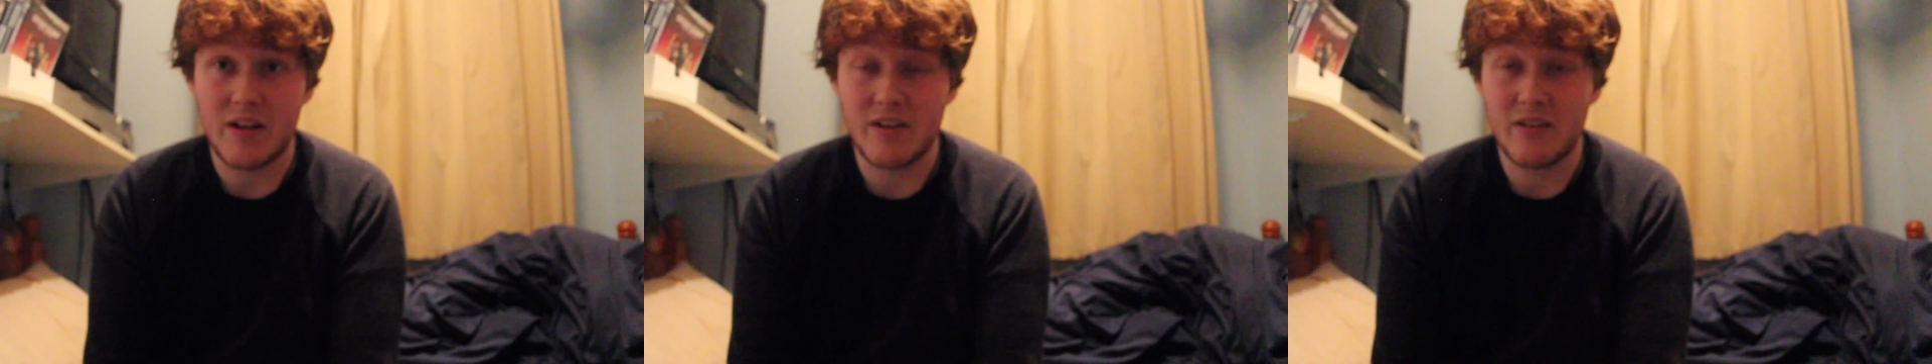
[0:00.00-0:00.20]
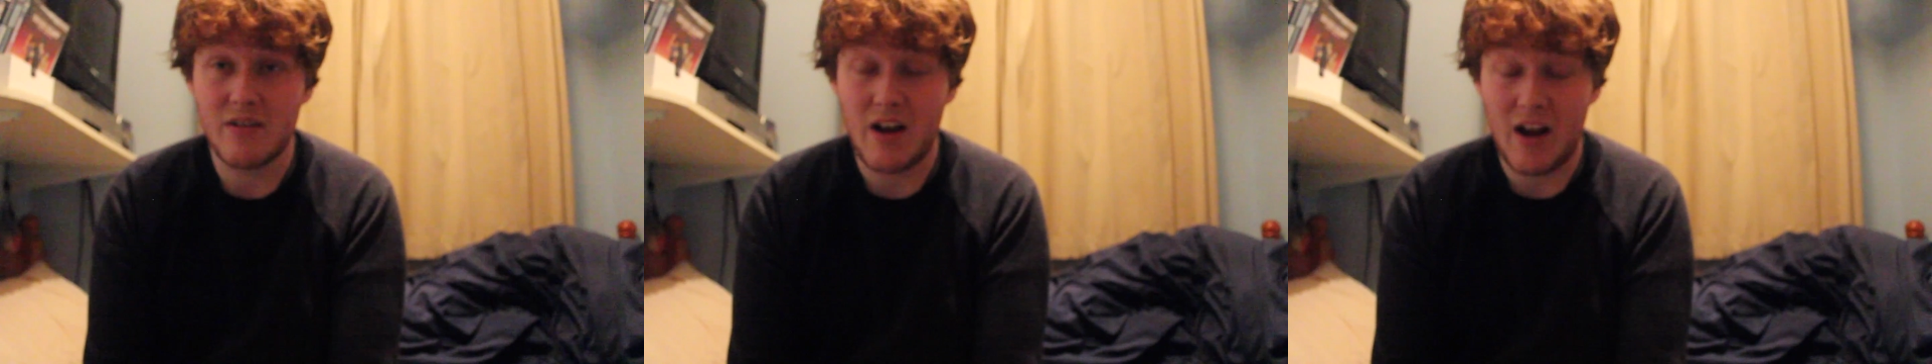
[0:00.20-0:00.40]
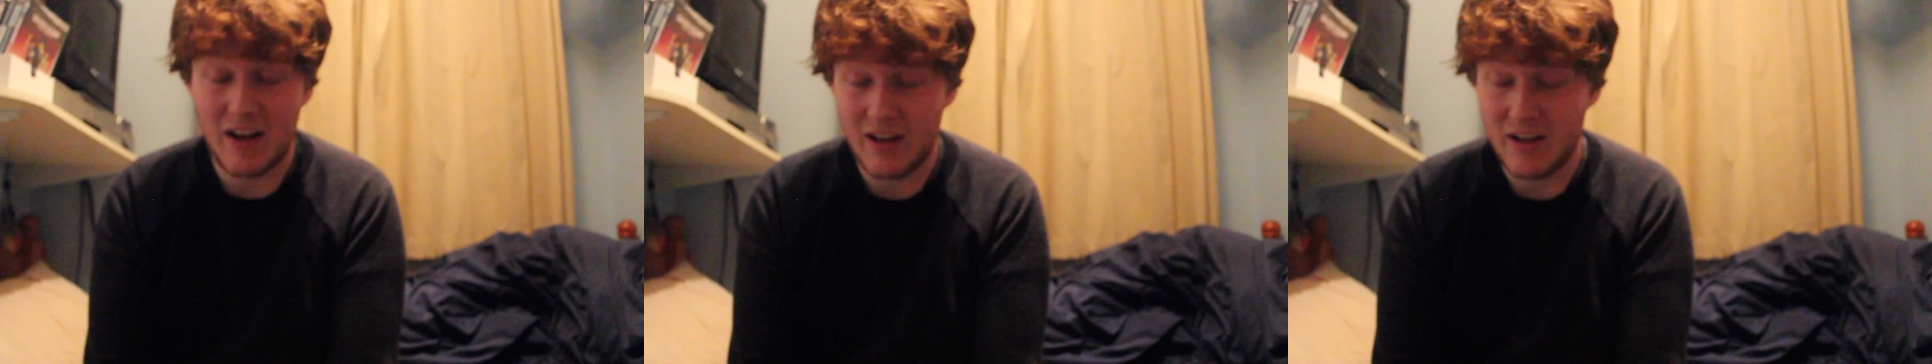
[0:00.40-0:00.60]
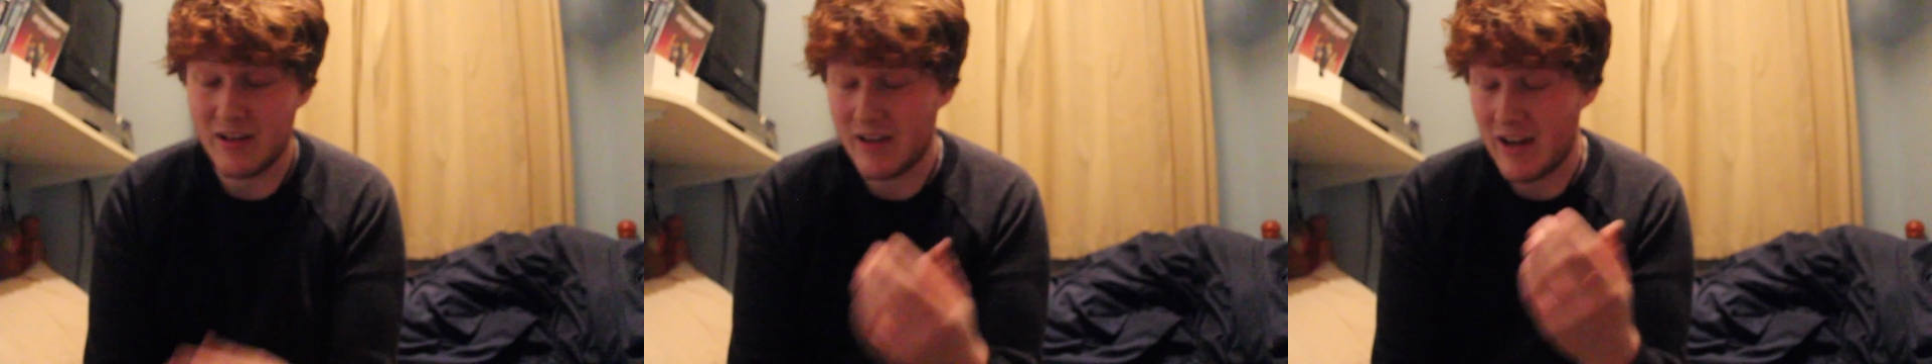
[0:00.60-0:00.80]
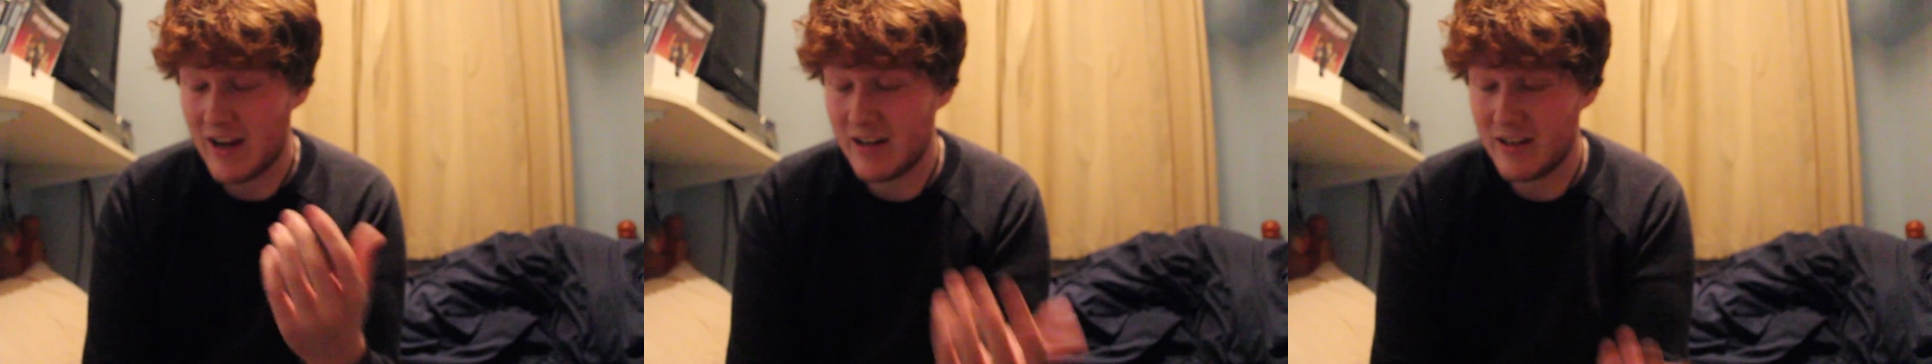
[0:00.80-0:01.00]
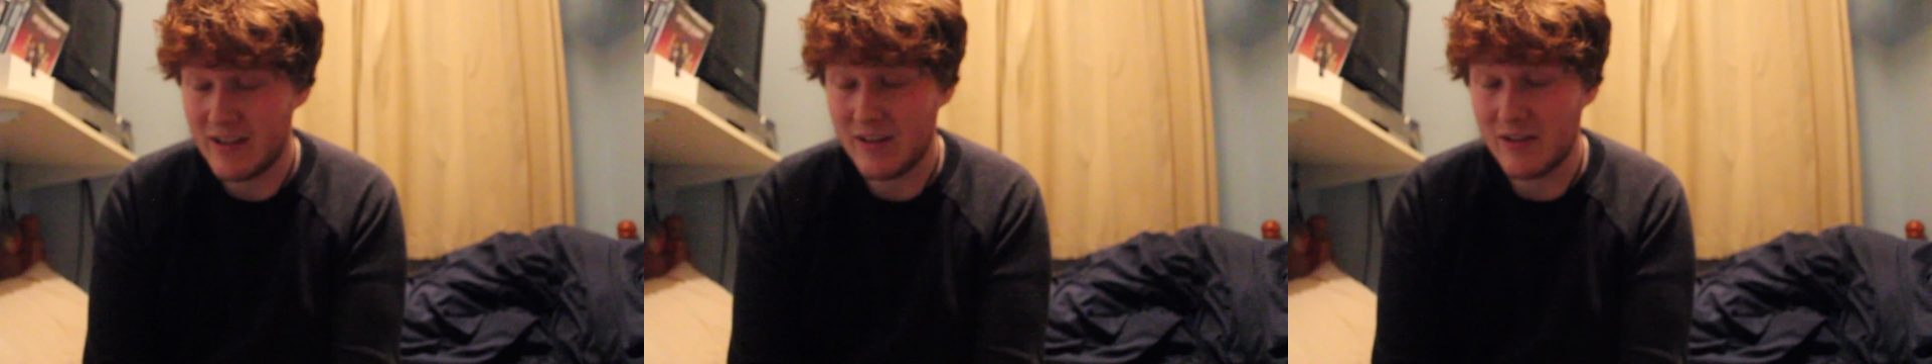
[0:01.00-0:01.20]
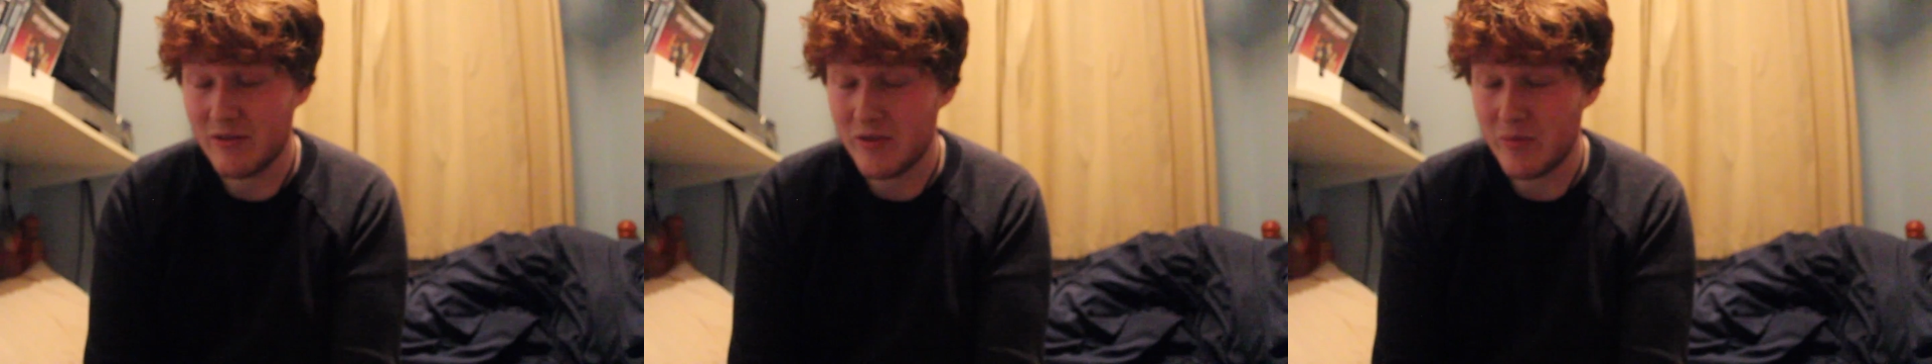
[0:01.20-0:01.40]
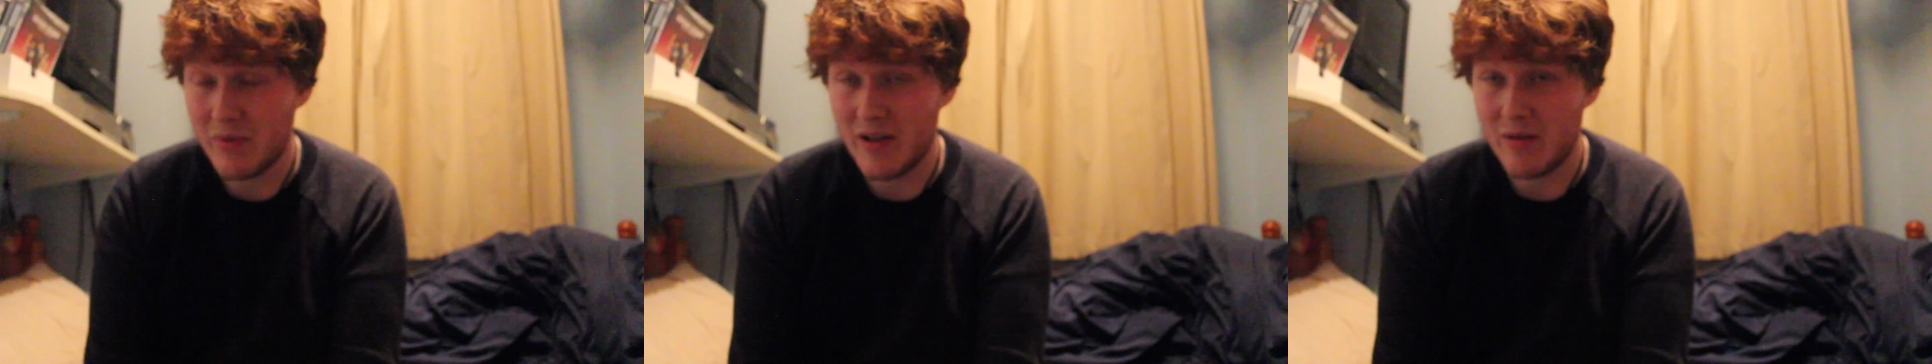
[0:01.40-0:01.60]
I don't. I like editing
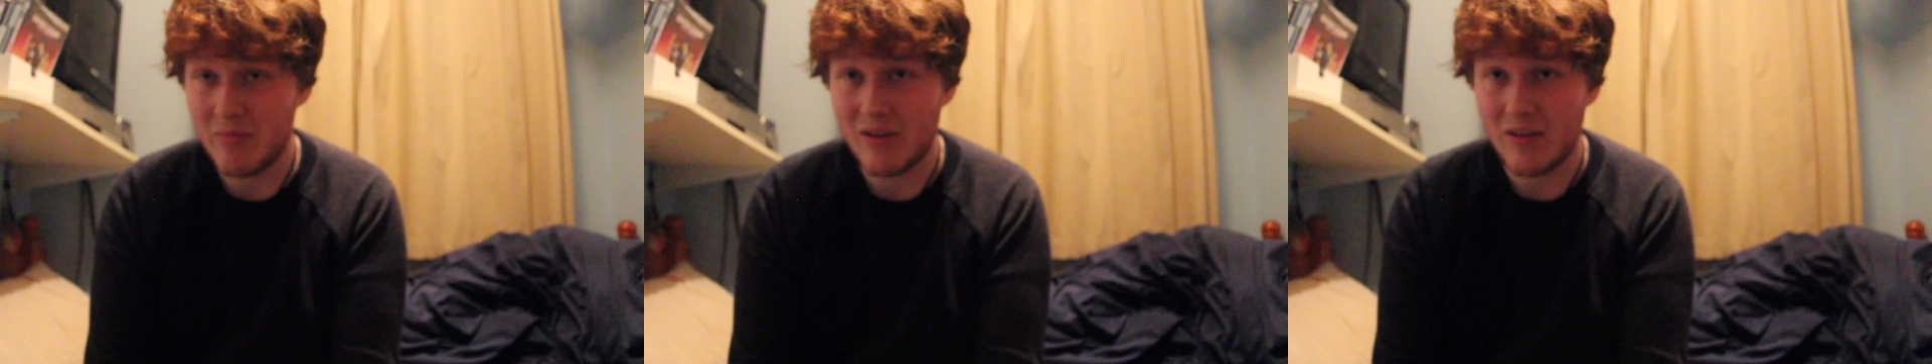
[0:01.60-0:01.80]
those a bit